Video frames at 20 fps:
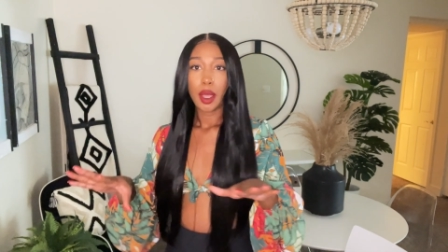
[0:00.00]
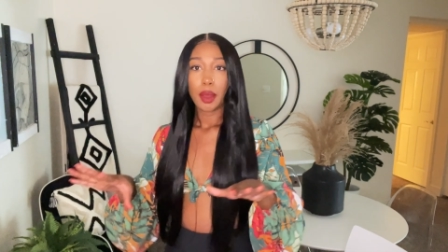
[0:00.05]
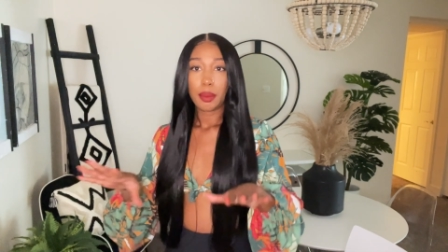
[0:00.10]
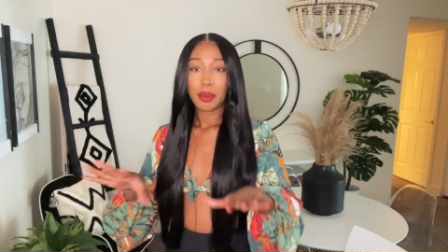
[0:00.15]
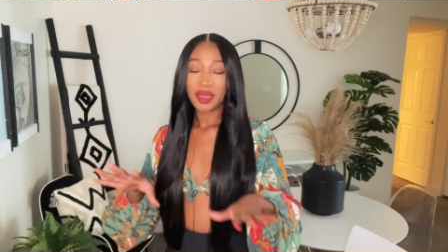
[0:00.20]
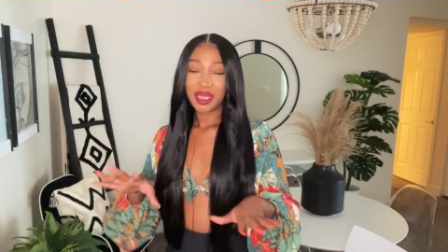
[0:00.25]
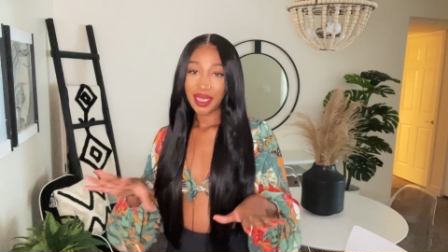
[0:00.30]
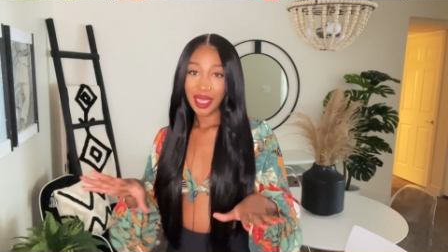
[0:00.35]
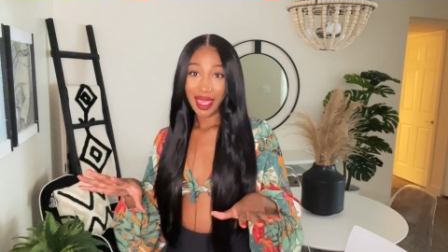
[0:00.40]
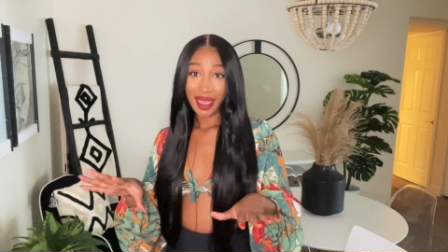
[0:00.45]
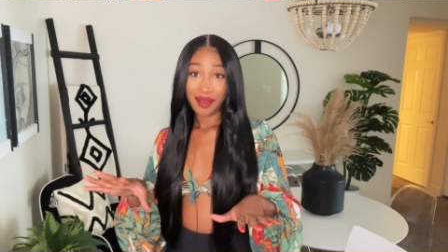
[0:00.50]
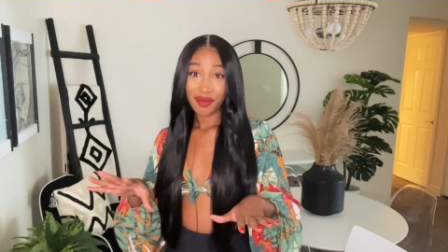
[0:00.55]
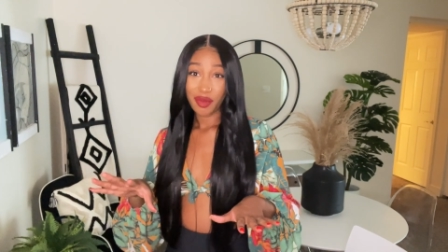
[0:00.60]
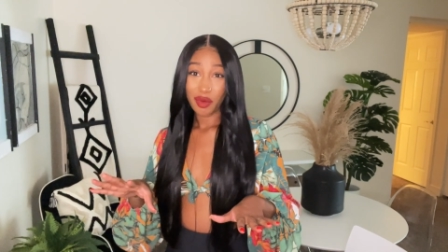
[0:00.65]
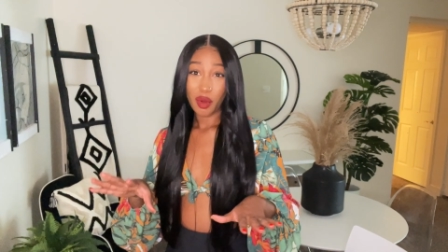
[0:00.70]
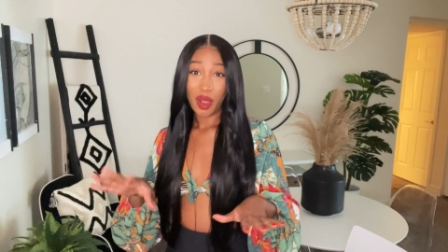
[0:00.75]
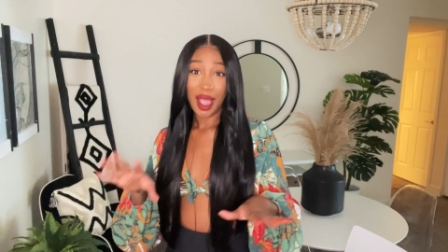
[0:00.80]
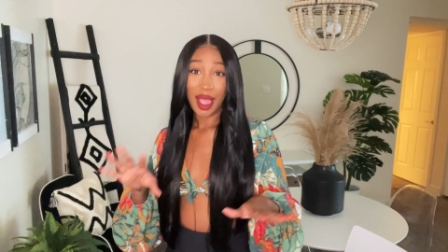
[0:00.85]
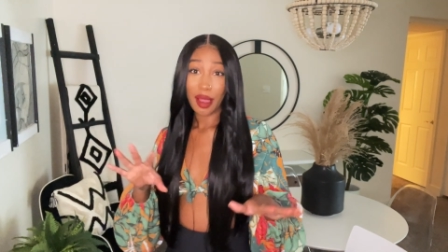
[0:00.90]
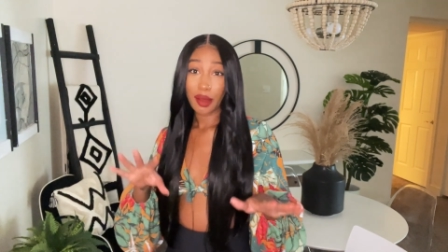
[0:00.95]
be
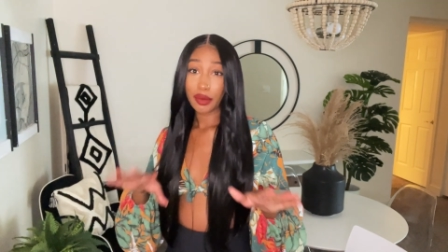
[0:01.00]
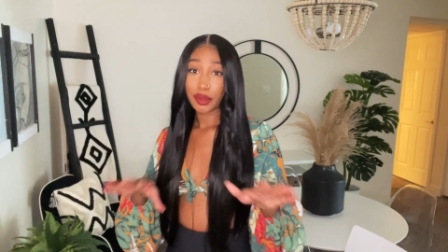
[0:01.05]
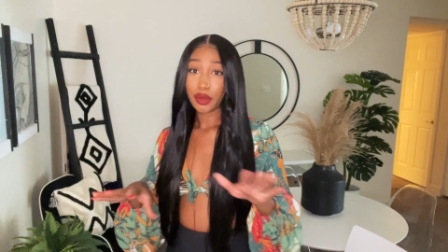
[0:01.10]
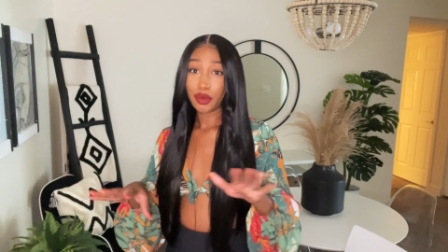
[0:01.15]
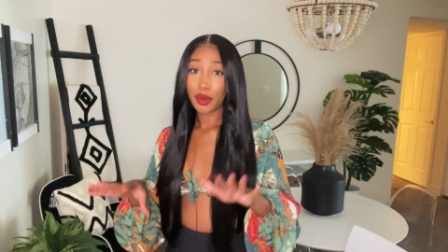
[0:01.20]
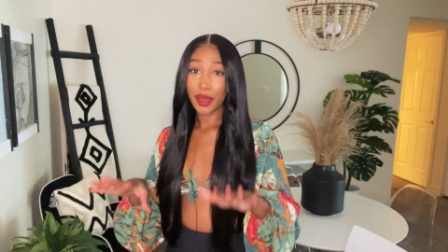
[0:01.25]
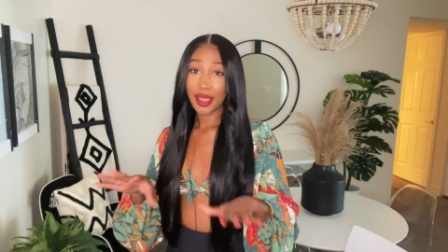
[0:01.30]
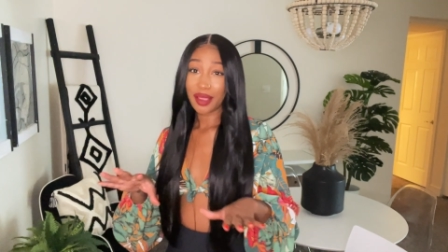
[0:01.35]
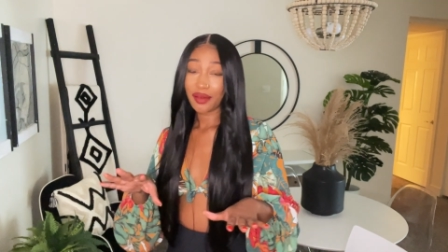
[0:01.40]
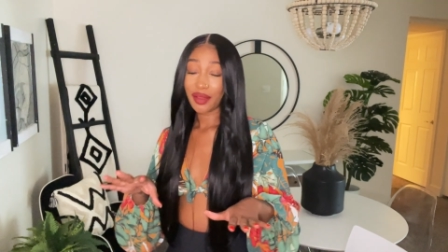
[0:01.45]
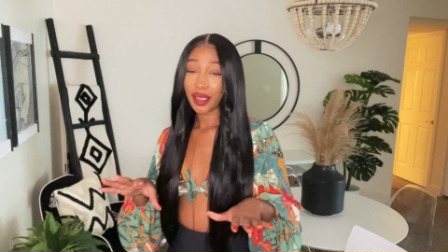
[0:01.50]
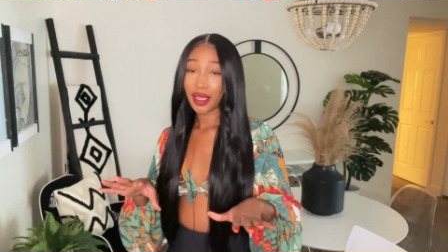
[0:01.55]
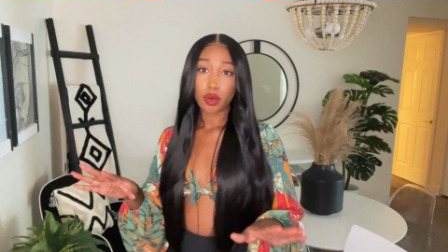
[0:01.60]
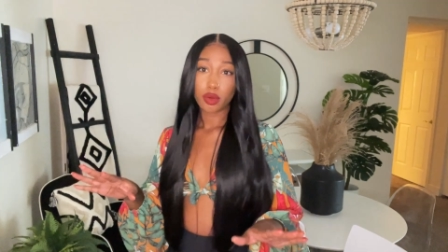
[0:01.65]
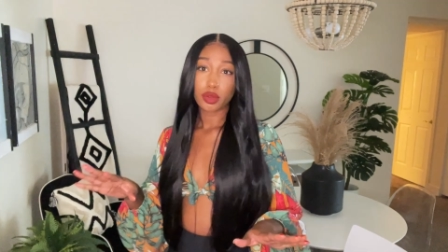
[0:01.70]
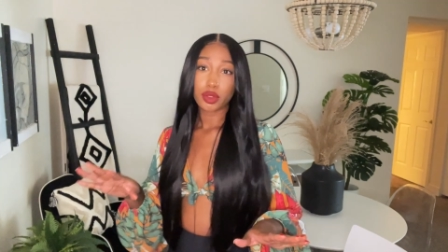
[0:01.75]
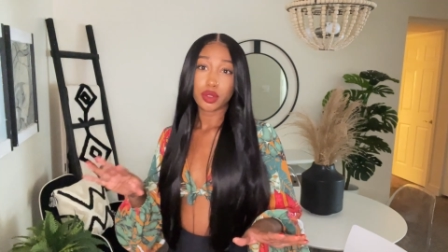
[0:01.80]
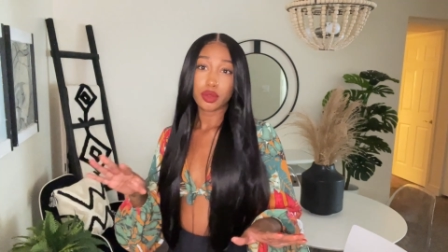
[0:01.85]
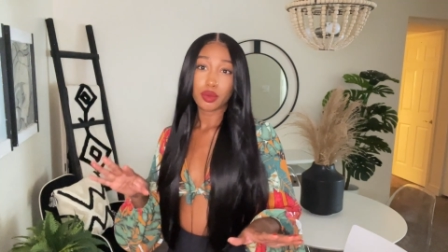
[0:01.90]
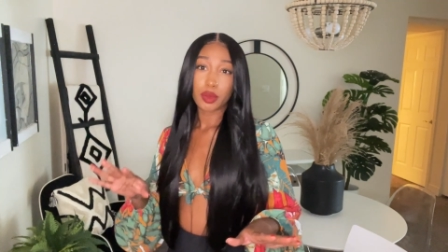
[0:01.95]
careful how you wear it.
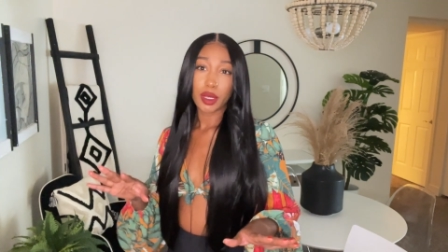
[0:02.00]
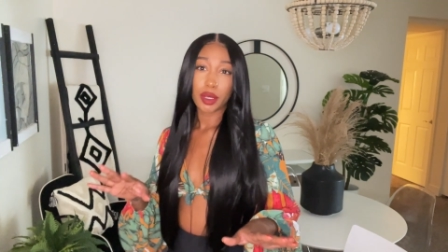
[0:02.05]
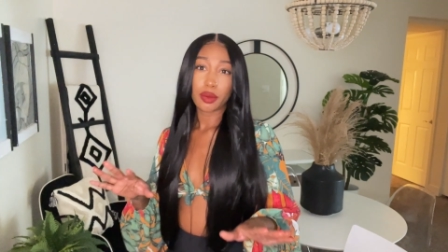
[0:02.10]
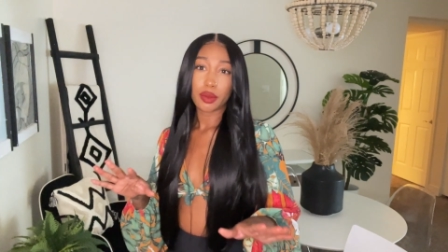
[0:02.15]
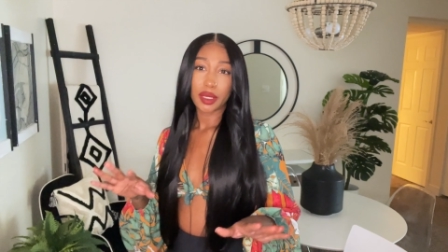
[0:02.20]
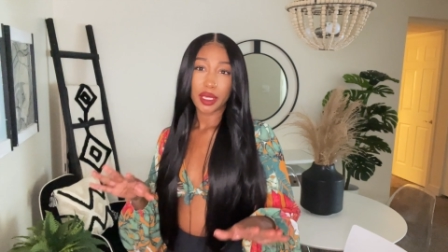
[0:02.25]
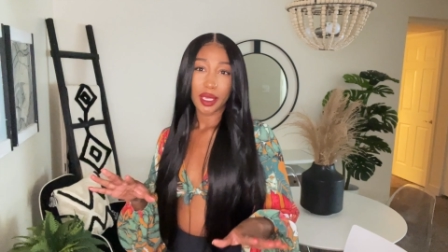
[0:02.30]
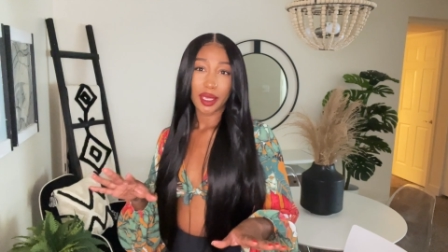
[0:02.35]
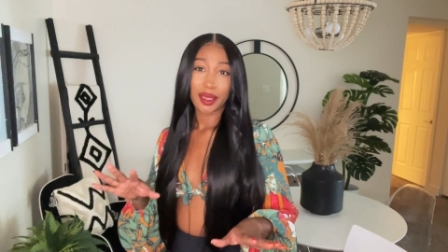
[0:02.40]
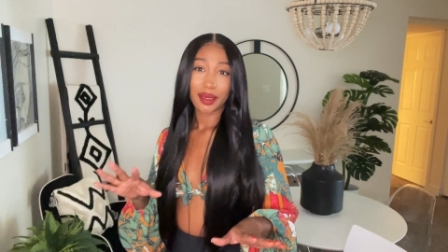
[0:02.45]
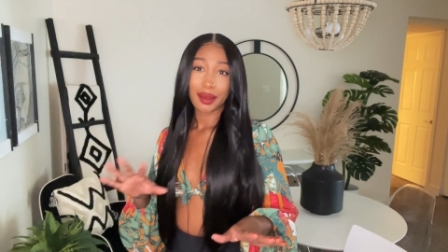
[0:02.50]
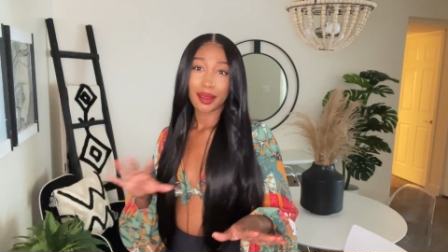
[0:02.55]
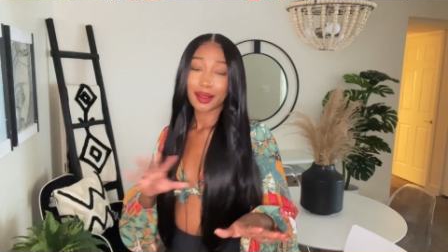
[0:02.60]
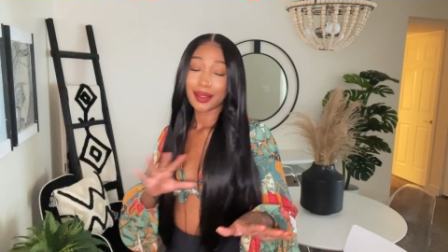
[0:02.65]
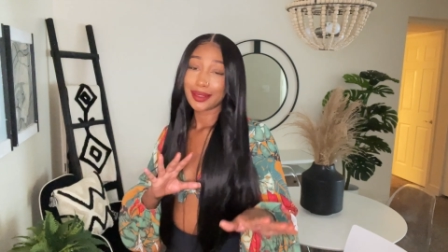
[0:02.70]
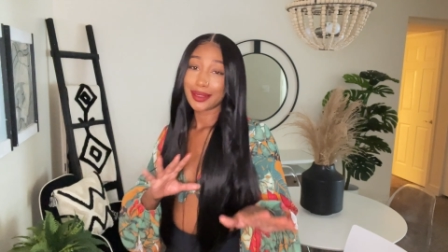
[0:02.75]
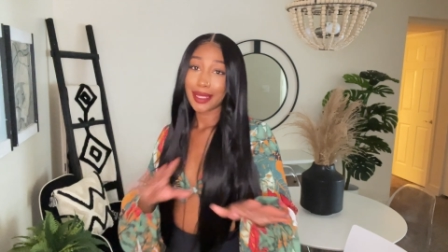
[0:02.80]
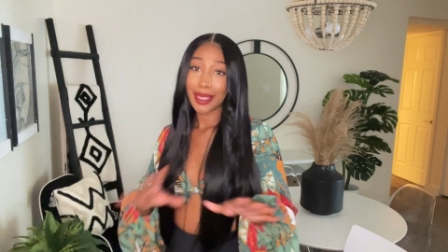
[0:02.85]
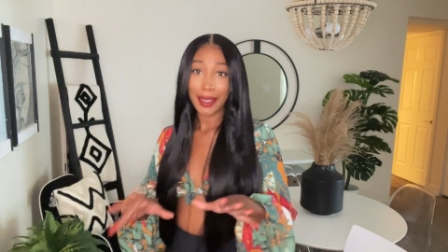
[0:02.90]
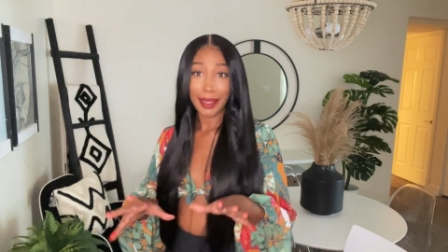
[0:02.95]
You will
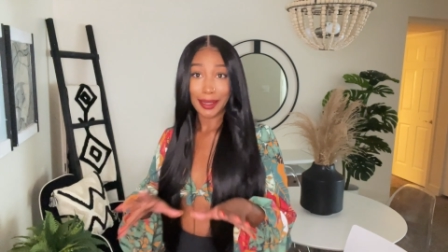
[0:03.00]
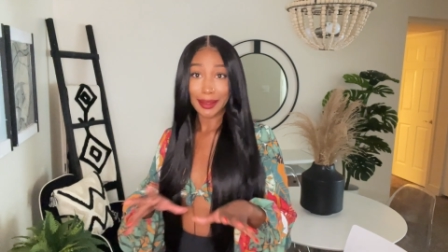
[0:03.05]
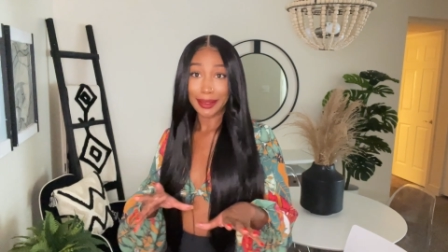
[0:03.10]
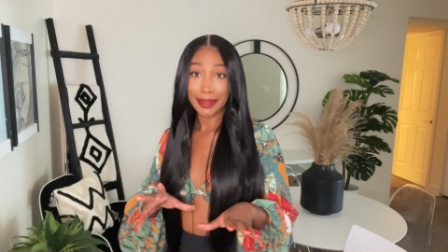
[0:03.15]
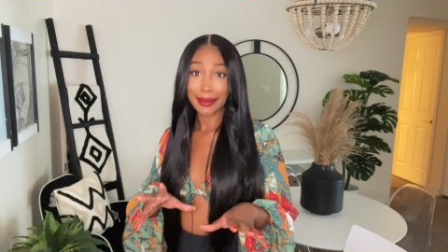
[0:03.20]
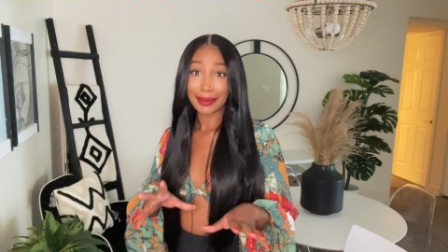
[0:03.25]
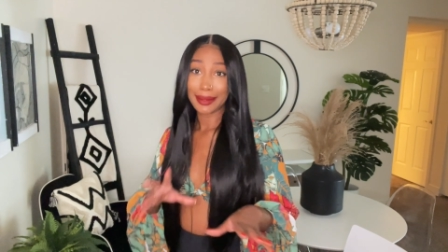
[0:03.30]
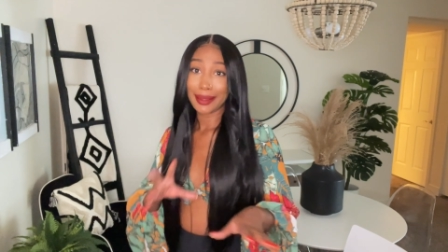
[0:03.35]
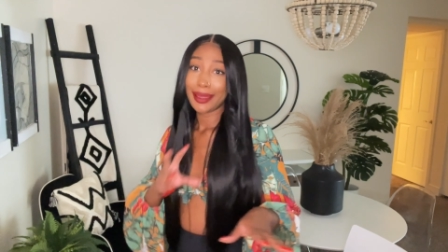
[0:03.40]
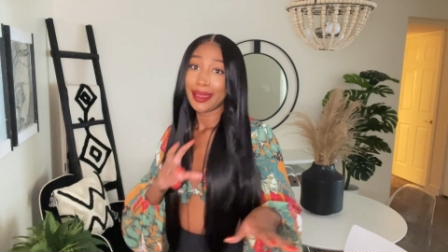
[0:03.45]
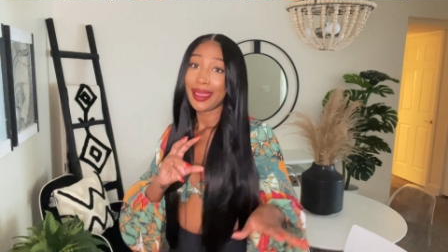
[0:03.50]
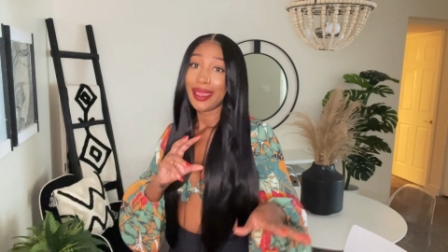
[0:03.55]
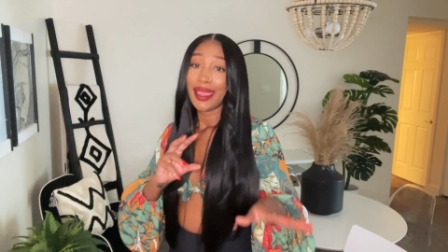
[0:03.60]
get tangling